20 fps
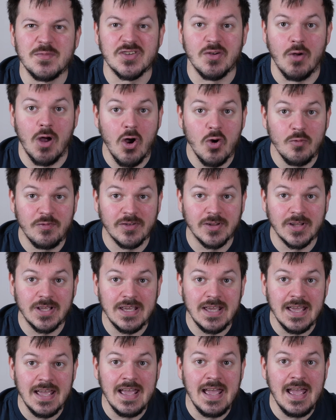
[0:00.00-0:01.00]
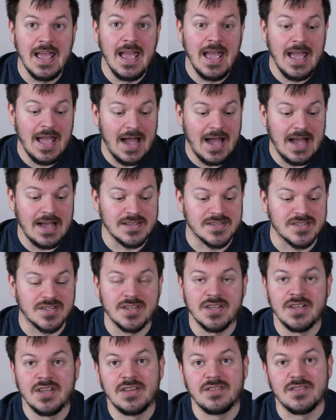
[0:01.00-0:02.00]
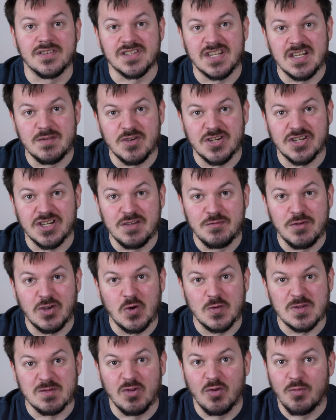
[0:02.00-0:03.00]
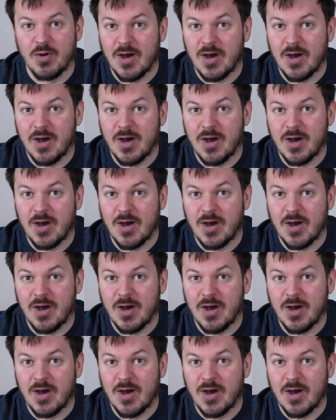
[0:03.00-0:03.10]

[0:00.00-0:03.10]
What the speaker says: So hopefully as the Steam machine becomes more